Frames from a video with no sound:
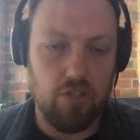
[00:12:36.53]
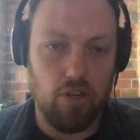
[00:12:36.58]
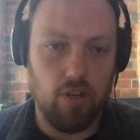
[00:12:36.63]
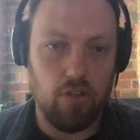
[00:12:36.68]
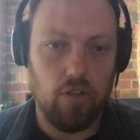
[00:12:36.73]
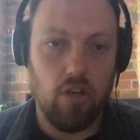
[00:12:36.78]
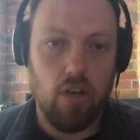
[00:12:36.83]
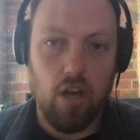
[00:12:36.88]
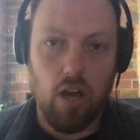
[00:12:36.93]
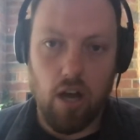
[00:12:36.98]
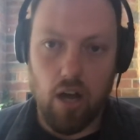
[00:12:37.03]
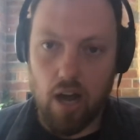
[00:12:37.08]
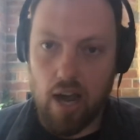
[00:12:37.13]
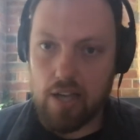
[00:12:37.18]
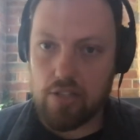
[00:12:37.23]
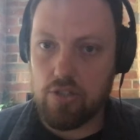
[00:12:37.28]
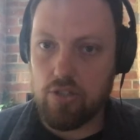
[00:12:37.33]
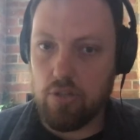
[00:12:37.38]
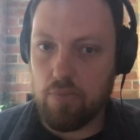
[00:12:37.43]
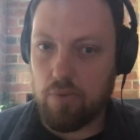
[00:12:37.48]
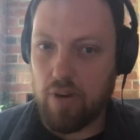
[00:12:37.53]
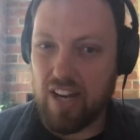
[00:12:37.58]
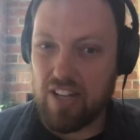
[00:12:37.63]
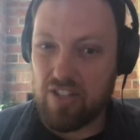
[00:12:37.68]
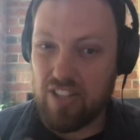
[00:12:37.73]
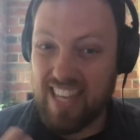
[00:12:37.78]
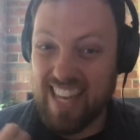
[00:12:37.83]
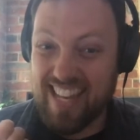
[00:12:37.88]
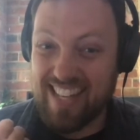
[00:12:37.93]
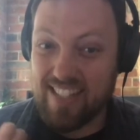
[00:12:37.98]
So high super
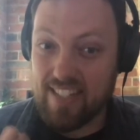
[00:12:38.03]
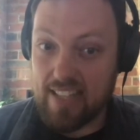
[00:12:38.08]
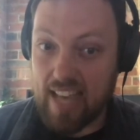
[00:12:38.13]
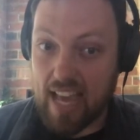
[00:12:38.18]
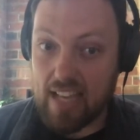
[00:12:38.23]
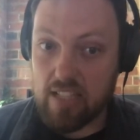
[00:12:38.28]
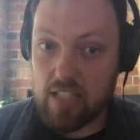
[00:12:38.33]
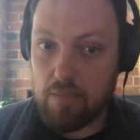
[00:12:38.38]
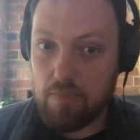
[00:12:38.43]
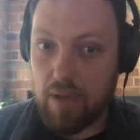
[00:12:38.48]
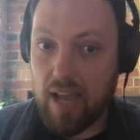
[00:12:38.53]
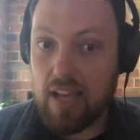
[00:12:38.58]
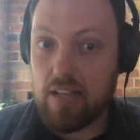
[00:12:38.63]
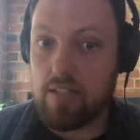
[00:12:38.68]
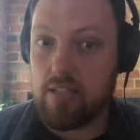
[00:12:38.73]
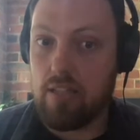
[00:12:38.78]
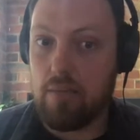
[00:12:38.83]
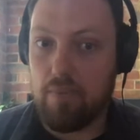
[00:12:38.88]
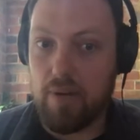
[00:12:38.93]
actually exacerbates